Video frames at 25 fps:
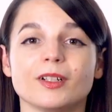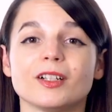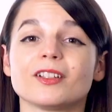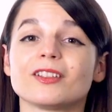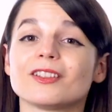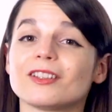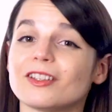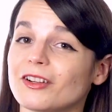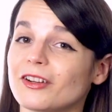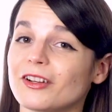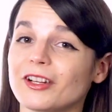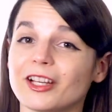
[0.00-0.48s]

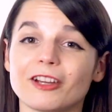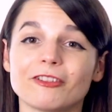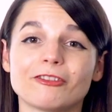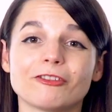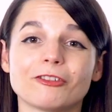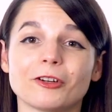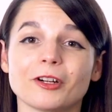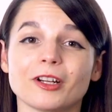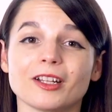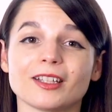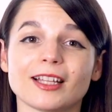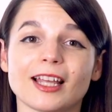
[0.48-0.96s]
Learning a
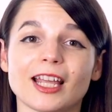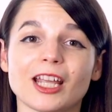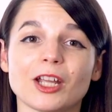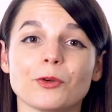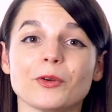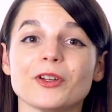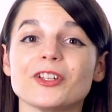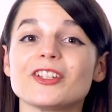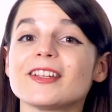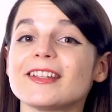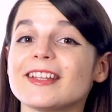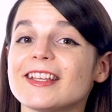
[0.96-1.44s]
foreign
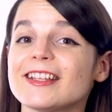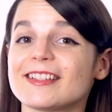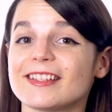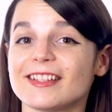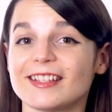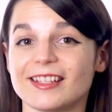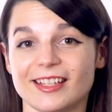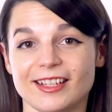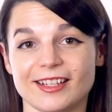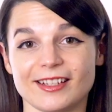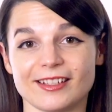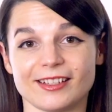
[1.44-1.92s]
language
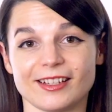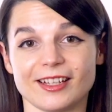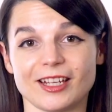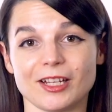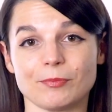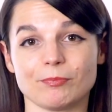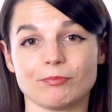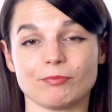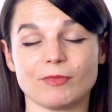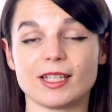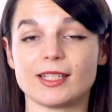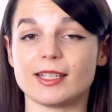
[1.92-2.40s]
isn't easy.
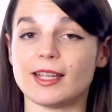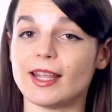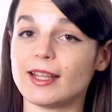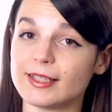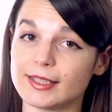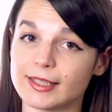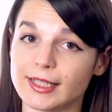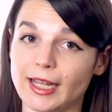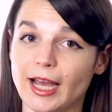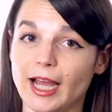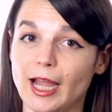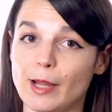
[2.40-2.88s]
It takes
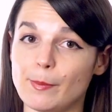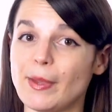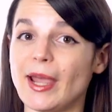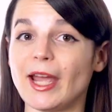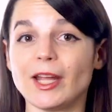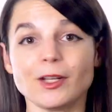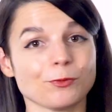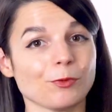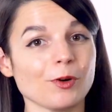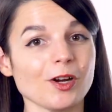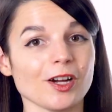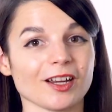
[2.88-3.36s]
time
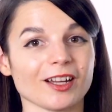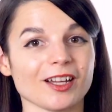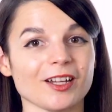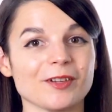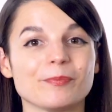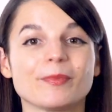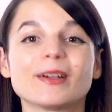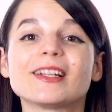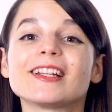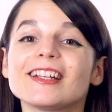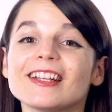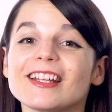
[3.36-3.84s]
and work,
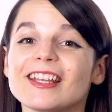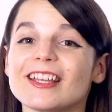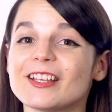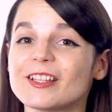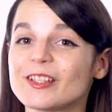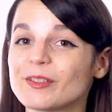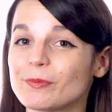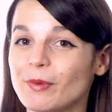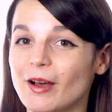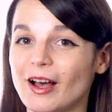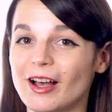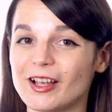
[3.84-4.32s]
but it
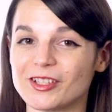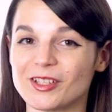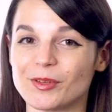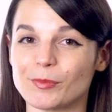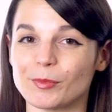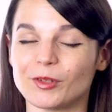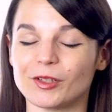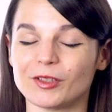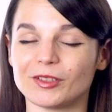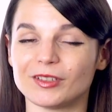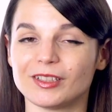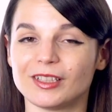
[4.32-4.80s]
is
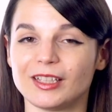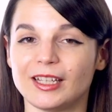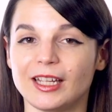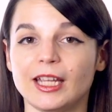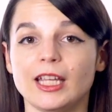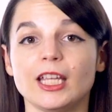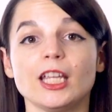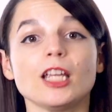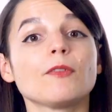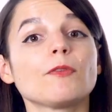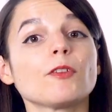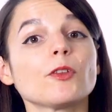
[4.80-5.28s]
possible.
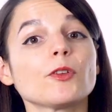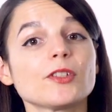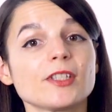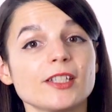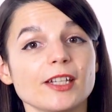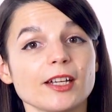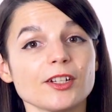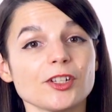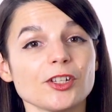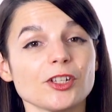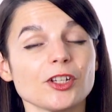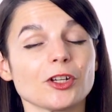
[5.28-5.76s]
If you
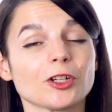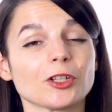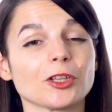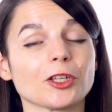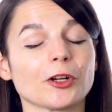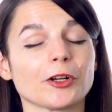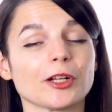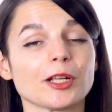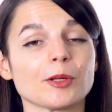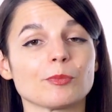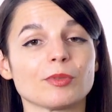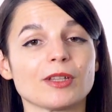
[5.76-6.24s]
stick to your
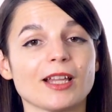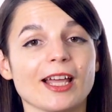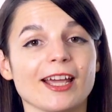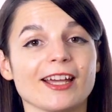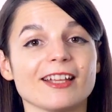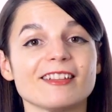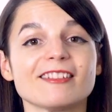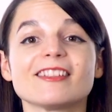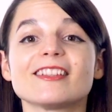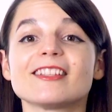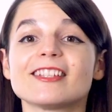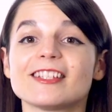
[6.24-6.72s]
learning
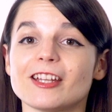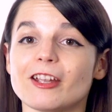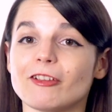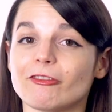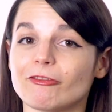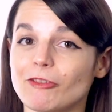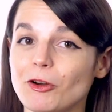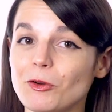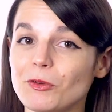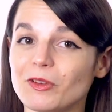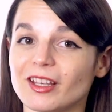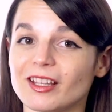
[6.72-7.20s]
plans and stay
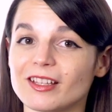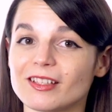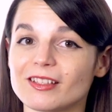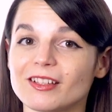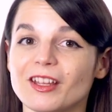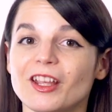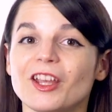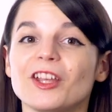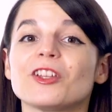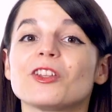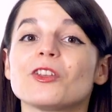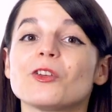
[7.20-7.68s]
focused,
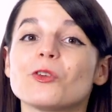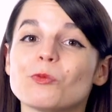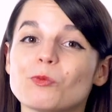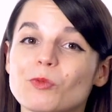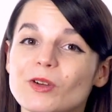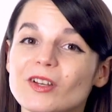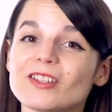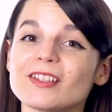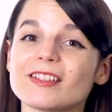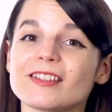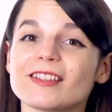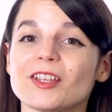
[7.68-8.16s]
you
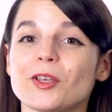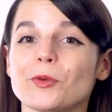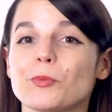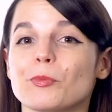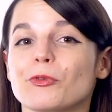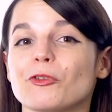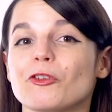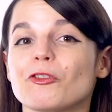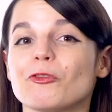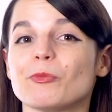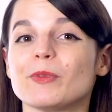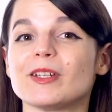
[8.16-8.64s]
will see
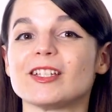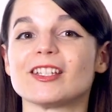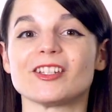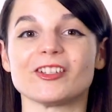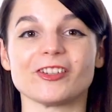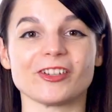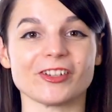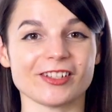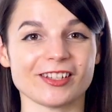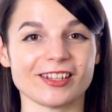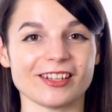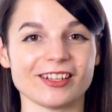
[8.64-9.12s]
improvement in
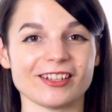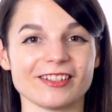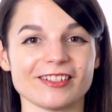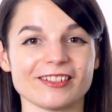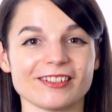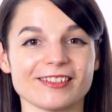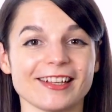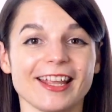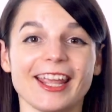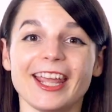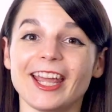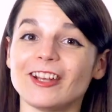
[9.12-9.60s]
your
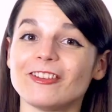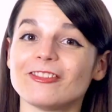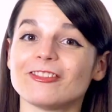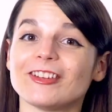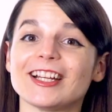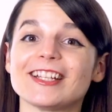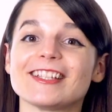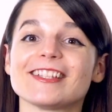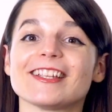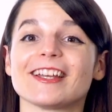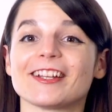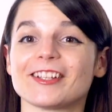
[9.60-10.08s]
skills and
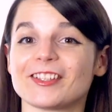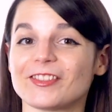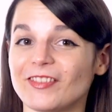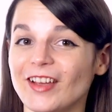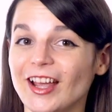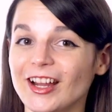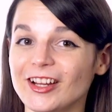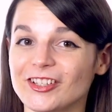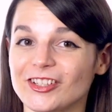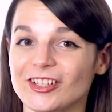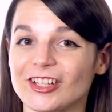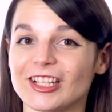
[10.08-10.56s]
find
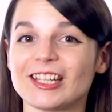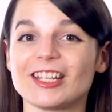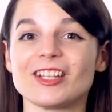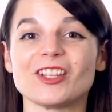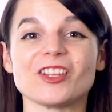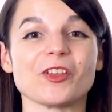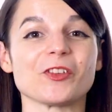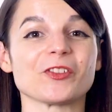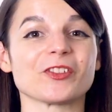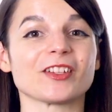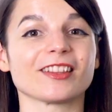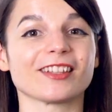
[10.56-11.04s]
satisfaction in
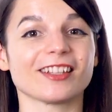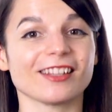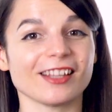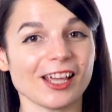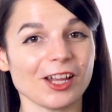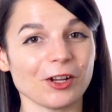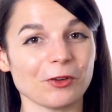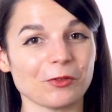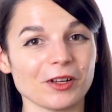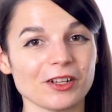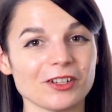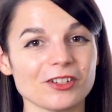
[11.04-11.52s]
using the
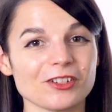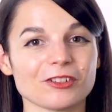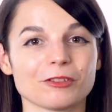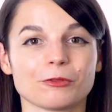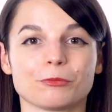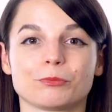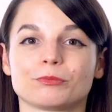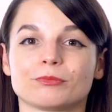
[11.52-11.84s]
language.